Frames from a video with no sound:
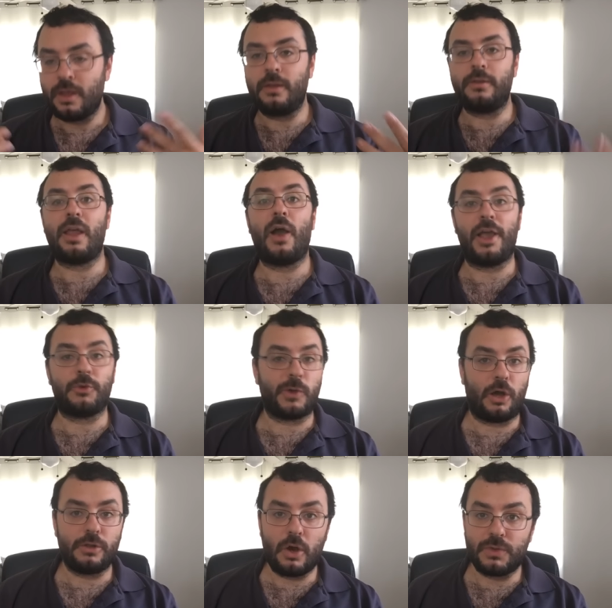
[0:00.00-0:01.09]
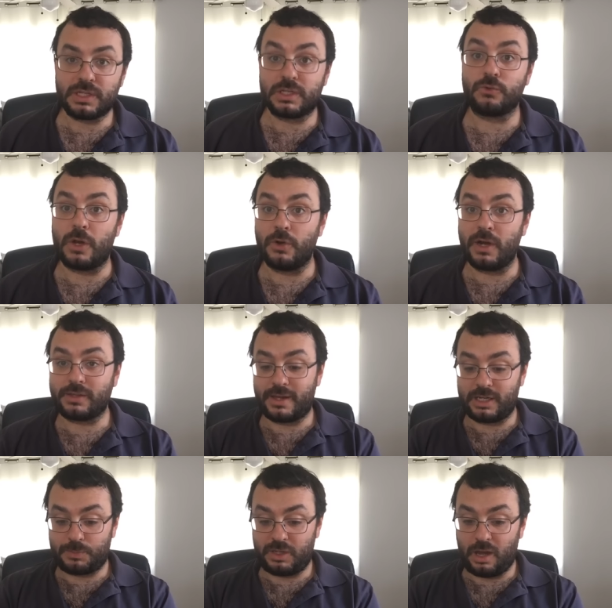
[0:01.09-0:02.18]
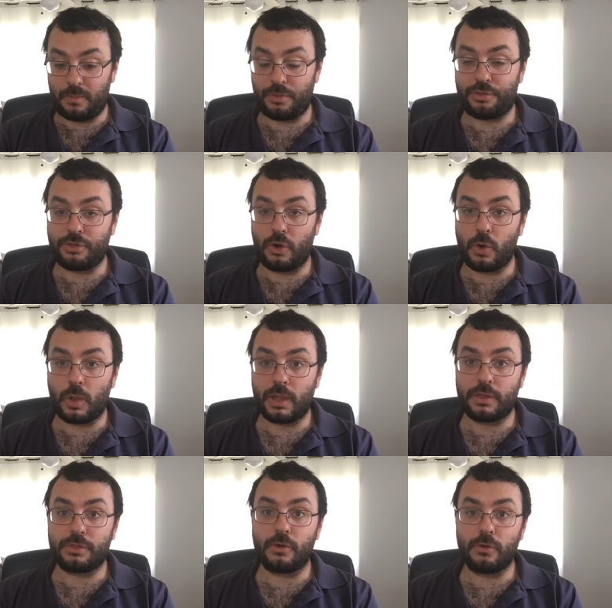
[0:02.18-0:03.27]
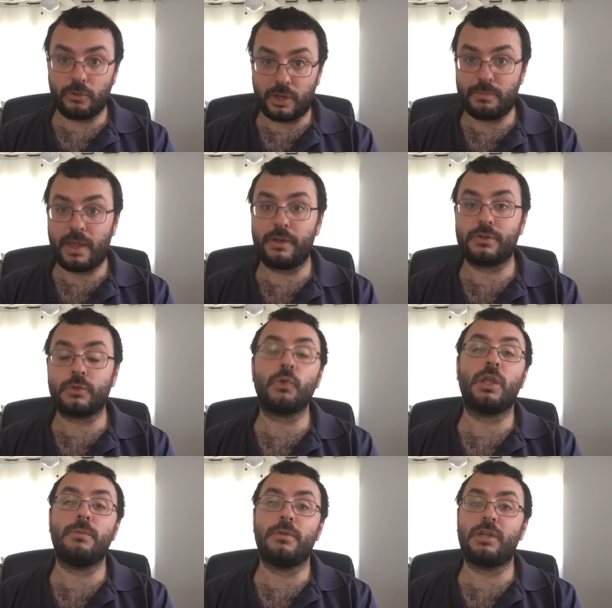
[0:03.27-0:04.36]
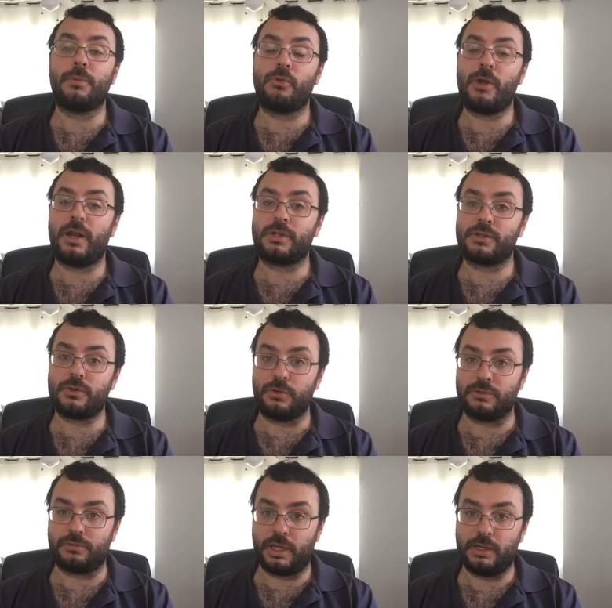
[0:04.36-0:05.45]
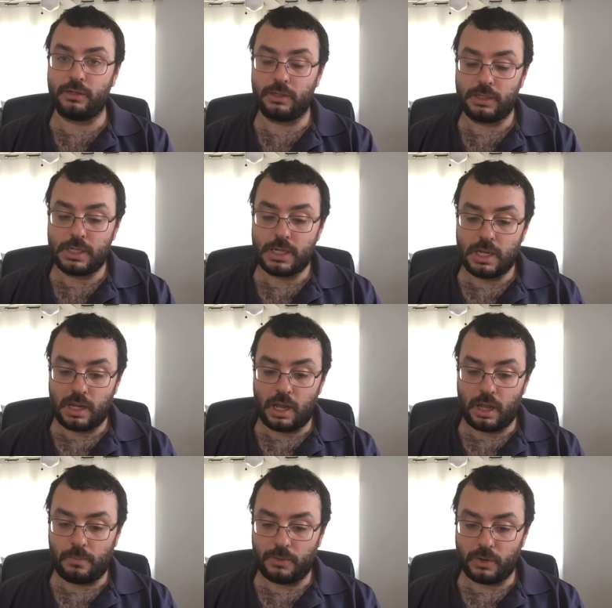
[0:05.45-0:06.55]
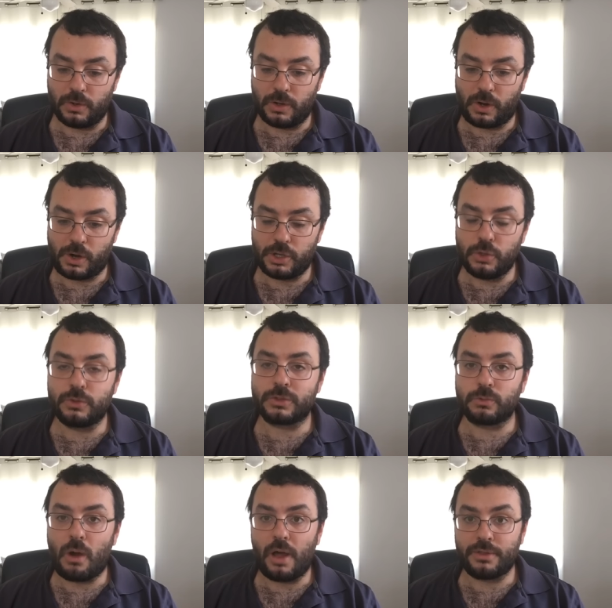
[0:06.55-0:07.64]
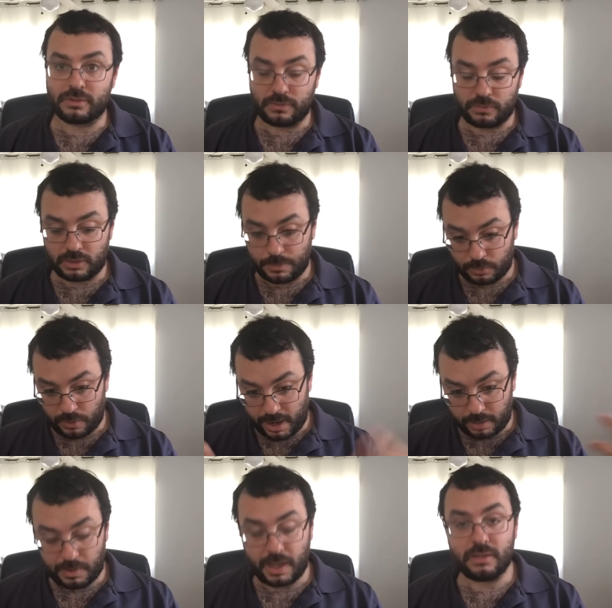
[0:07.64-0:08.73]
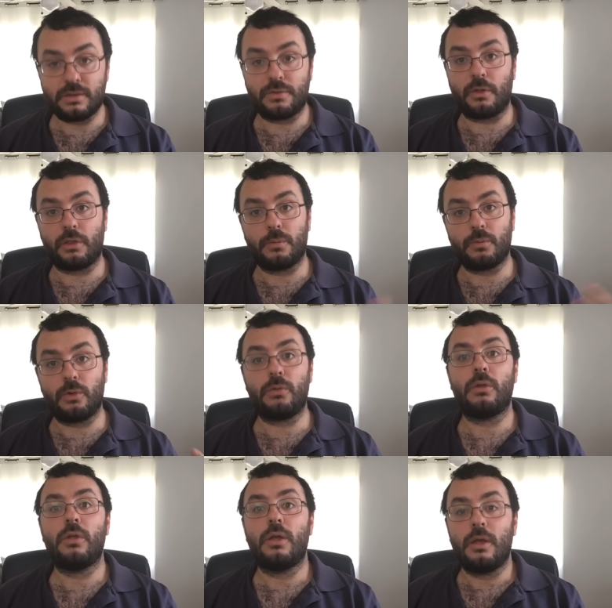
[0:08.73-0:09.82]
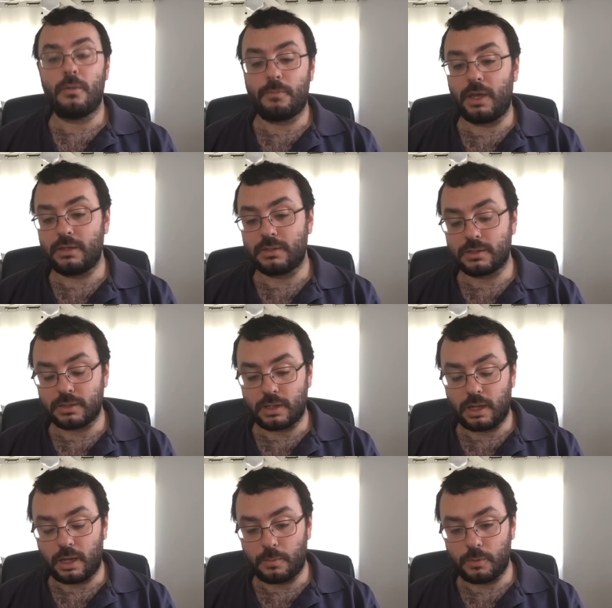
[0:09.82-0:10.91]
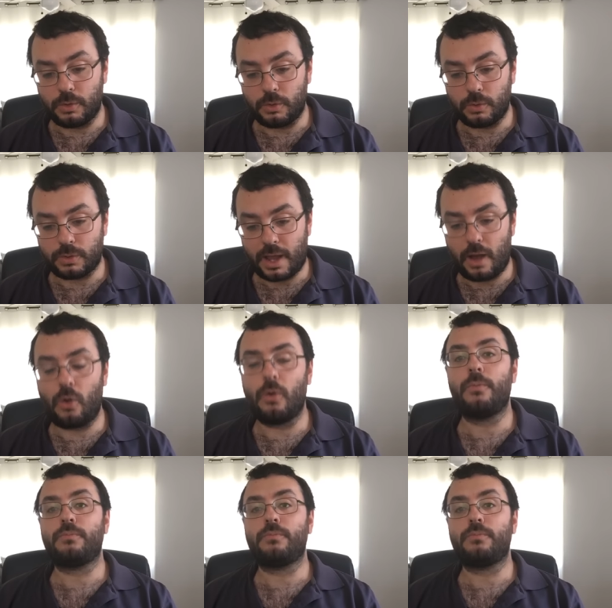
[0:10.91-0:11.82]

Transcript: Now, as we all know, this is rhetoric that has become thoroughly, thoroughly mainstream in Democratic circles of late. Um, there are huge swaths of the Democratic base, of the liberal base, um, who now